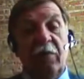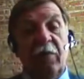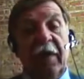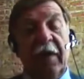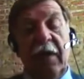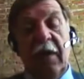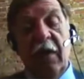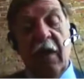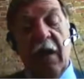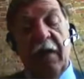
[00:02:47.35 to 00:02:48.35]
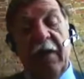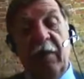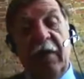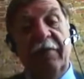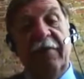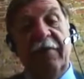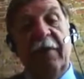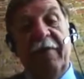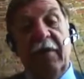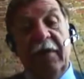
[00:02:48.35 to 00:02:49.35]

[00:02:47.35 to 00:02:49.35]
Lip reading: and I think we give them a very